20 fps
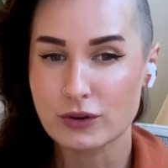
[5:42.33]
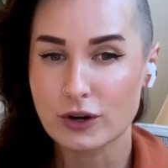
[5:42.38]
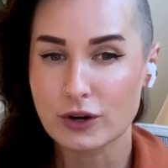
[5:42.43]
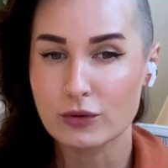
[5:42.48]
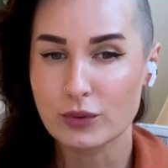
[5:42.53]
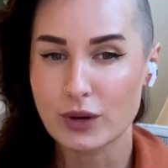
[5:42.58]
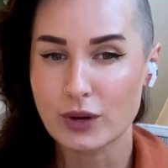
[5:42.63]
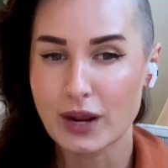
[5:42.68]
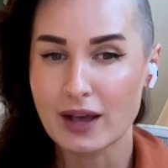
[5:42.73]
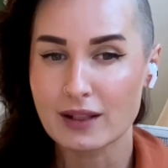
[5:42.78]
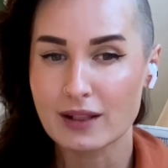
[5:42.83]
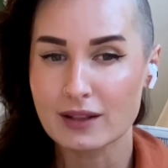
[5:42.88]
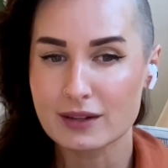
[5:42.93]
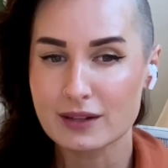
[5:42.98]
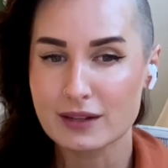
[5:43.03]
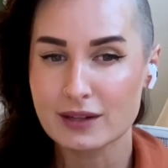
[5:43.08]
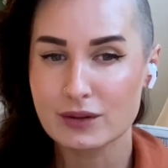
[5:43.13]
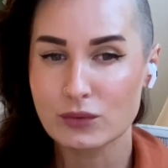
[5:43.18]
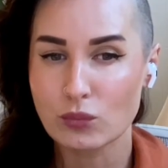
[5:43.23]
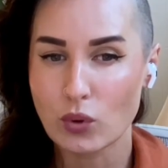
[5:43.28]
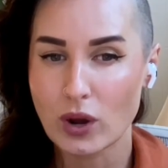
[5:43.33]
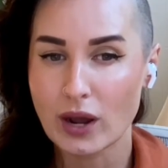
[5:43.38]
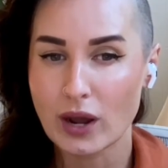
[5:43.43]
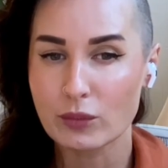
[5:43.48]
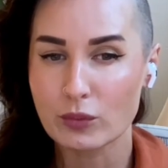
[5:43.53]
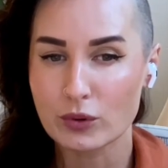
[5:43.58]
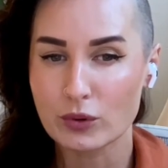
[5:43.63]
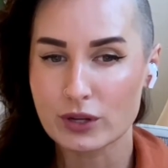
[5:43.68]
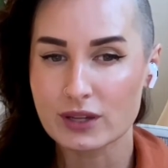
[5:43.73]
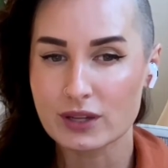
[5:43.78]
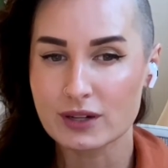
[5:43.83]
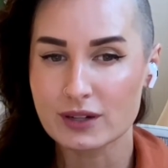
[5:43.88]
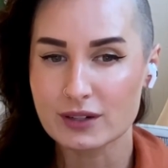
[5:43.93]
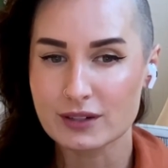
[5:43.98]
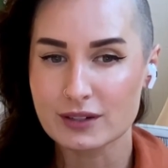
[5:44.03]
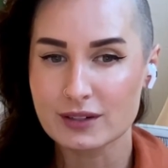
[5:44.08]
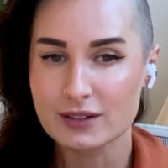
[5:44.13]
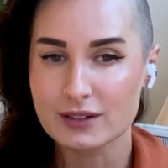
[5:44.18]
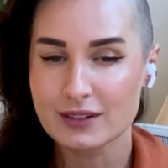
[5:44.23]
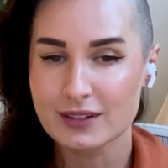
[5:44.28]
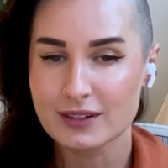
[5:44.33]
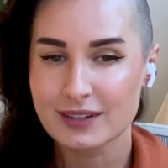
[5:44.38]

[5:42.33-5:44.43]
our reality and why we're here.